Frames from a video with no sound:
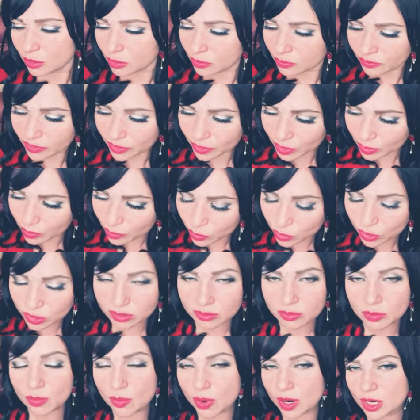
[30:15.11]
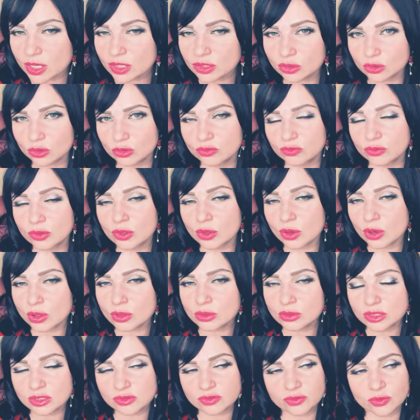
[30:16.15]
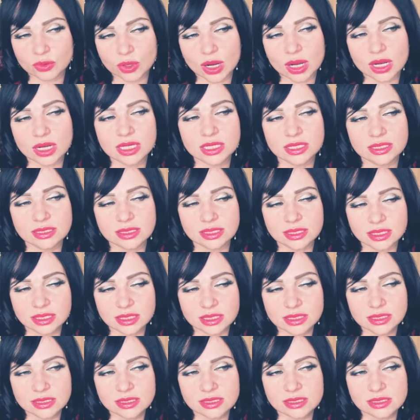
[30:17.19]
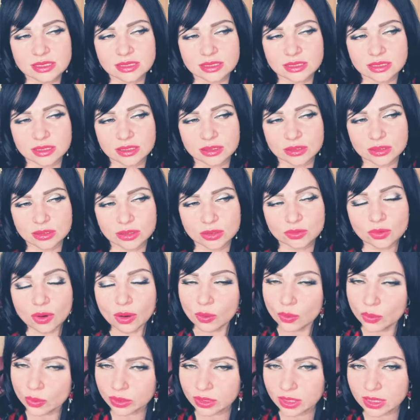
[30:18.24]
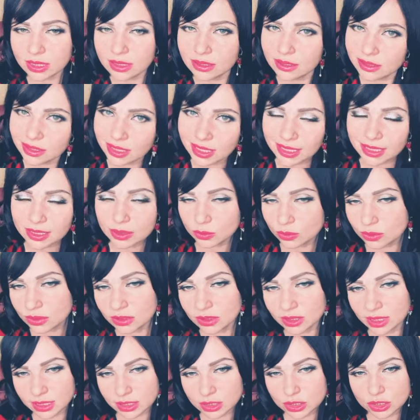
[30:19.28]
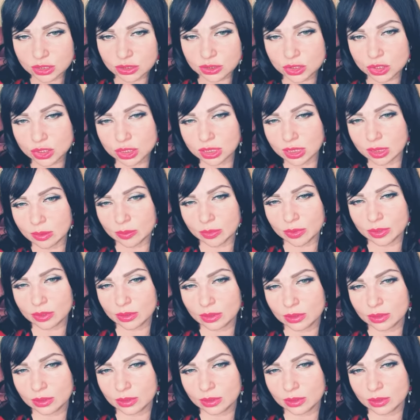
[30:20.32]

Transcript: very important part of growth for us is growing in a relationship.